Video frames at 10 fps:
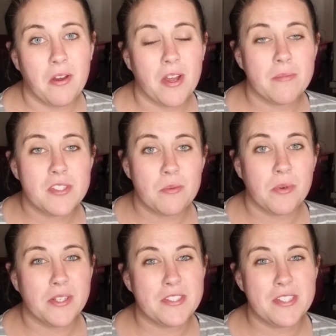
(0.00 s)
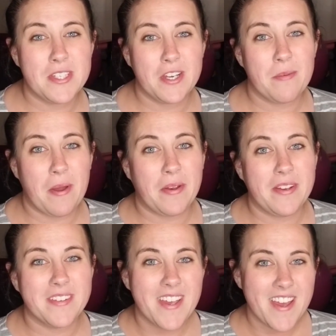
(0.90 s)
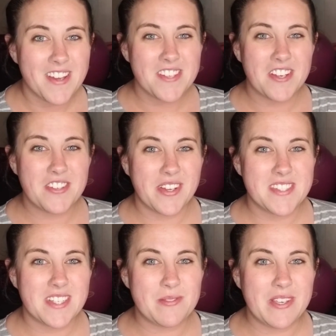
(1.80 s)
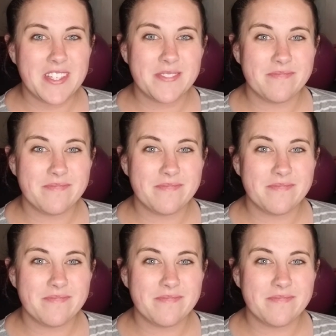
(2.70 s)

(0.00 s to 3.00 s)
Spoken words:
I'm super interested to hear about it. Talk to you guys next week.